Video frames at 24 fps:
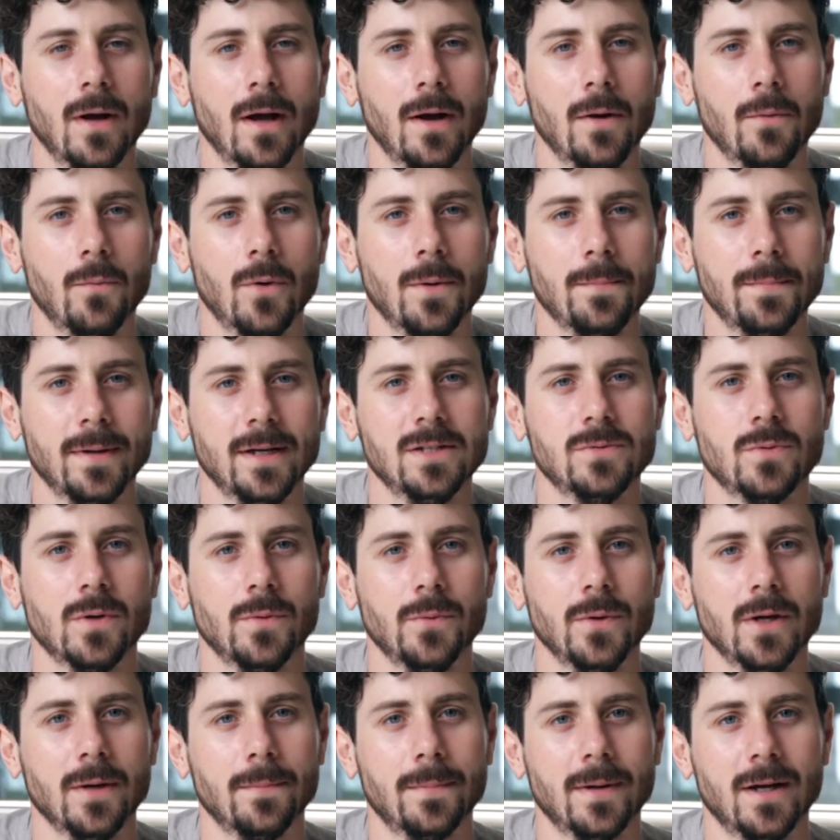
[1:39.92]
One place where
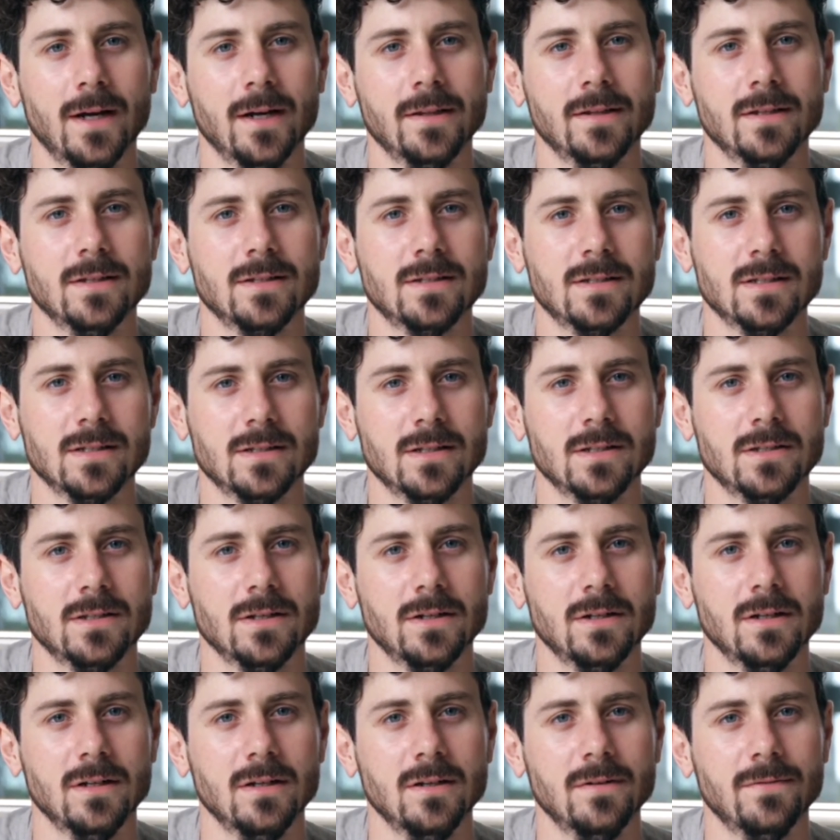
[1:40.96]
we apply this is to
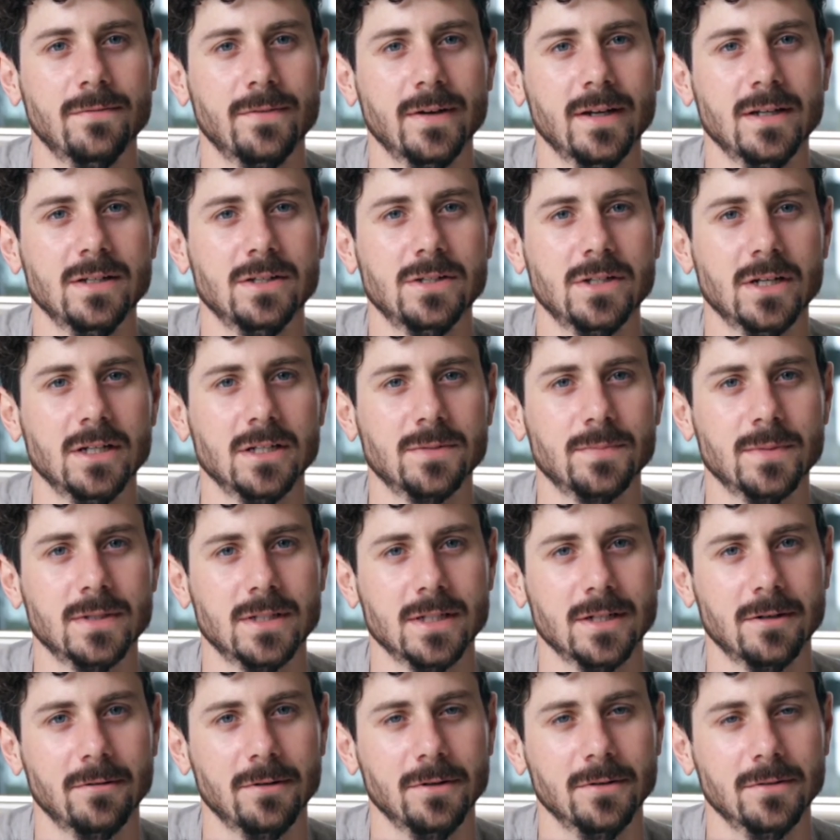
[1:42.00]
study phase change
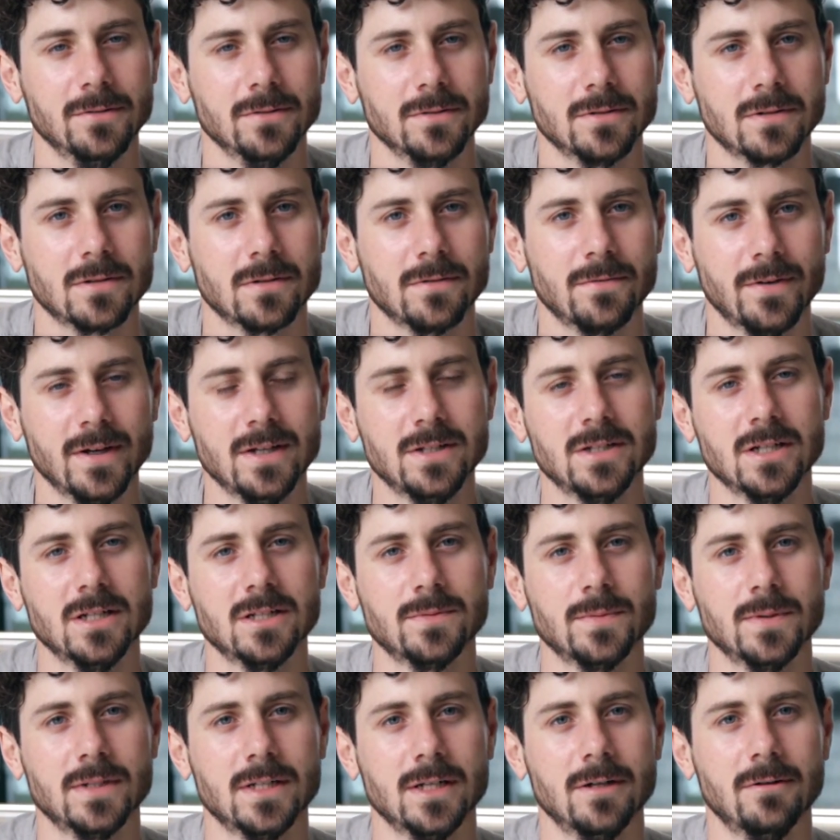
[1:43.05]
materials. Phase
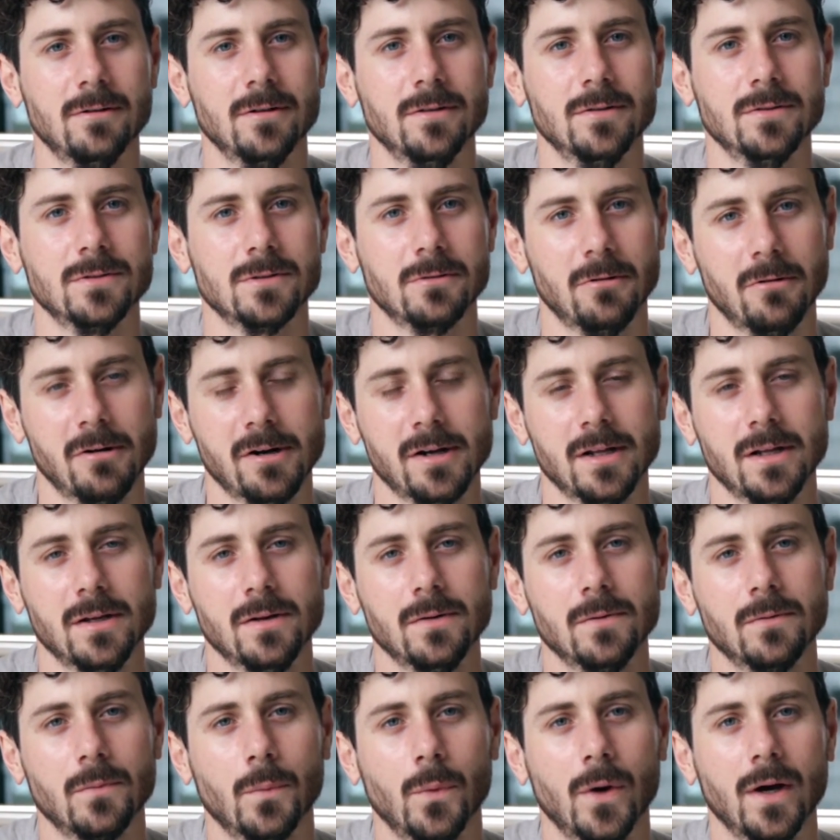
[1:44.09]
change materials are
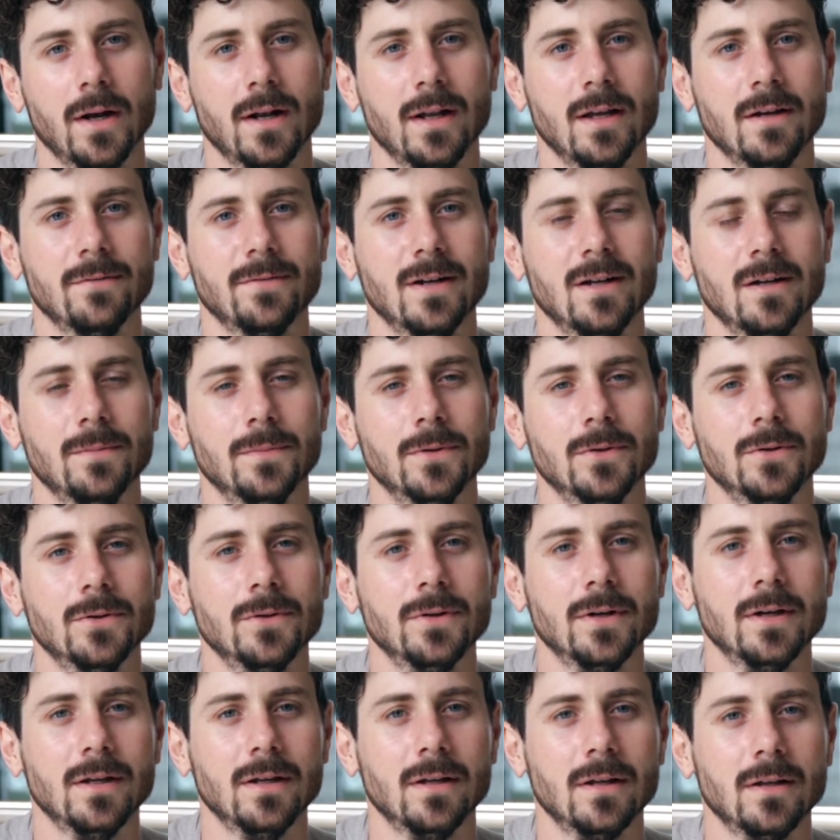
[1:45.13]
already widely
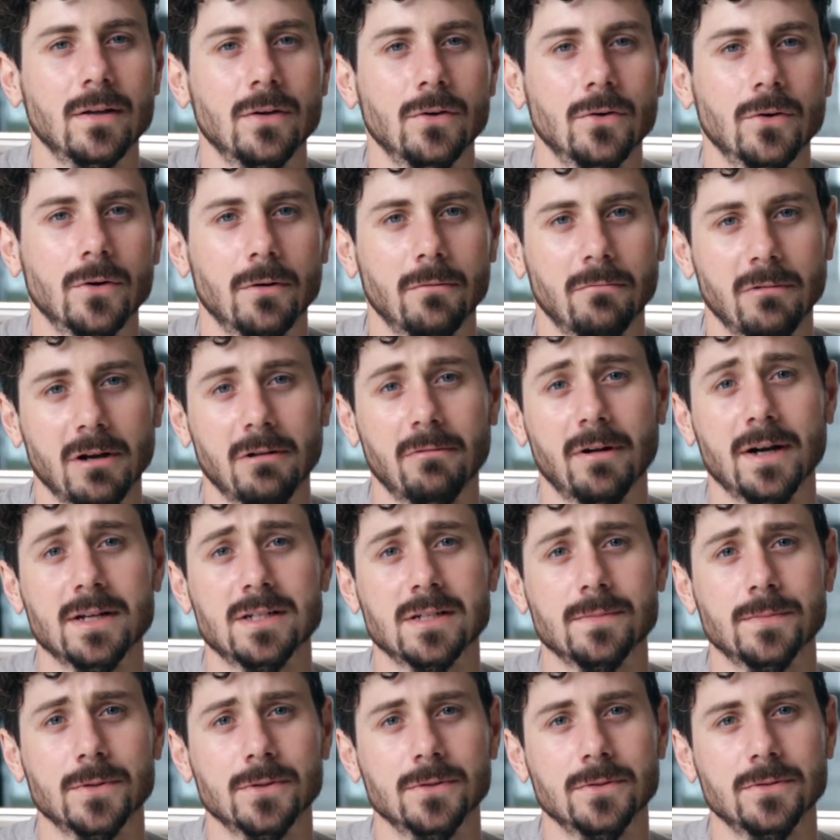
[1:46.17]
available in your
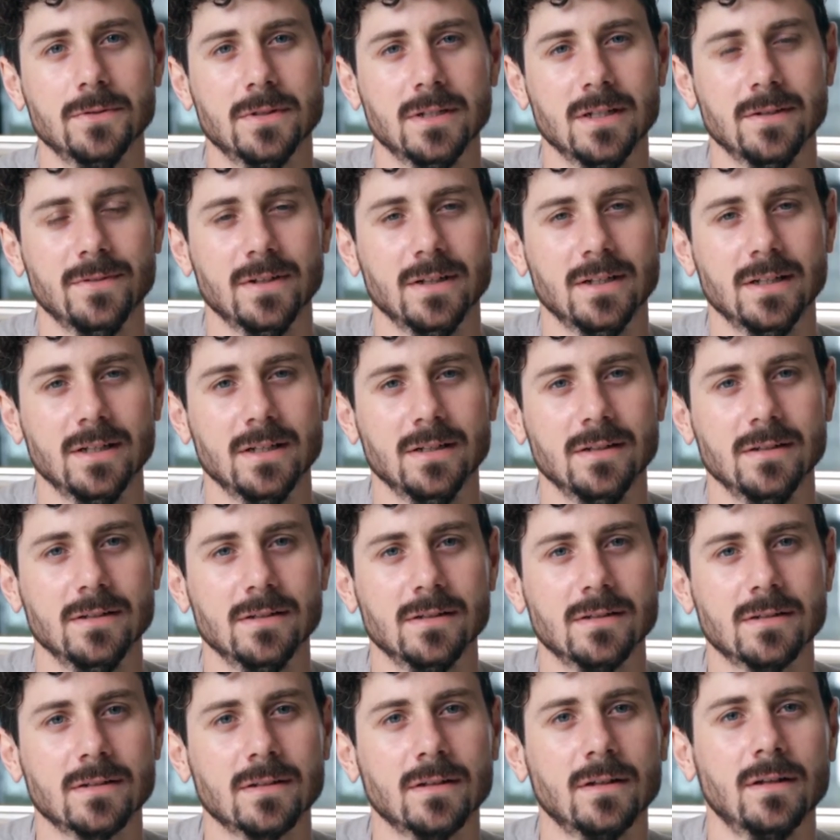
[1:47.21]
rewritable
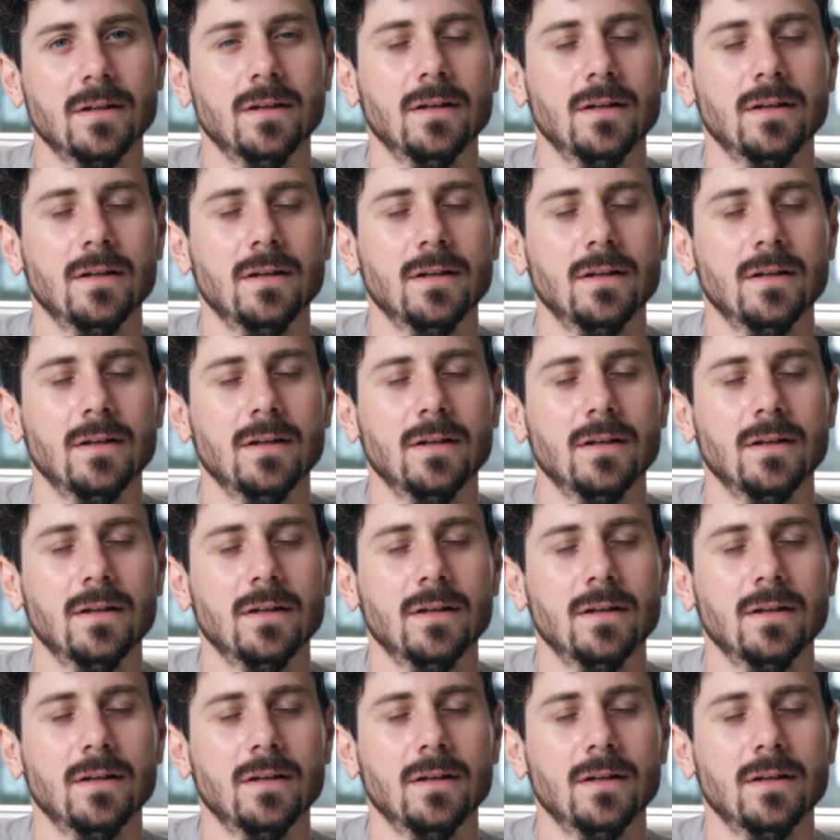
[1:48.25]
DVDs.